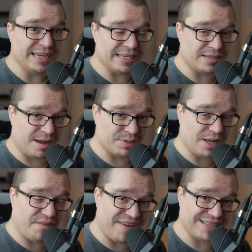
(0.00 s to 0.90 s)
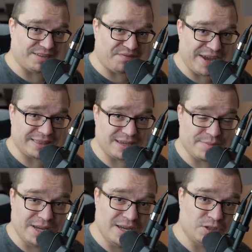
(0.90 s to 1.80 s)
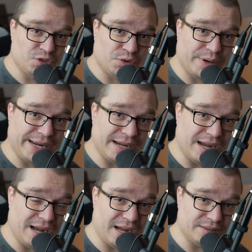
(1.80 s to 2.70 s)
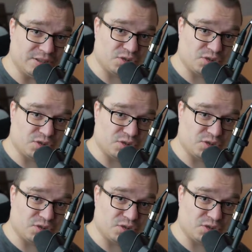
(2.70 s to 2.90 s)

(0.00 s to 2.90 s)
He saw himself as a victim during the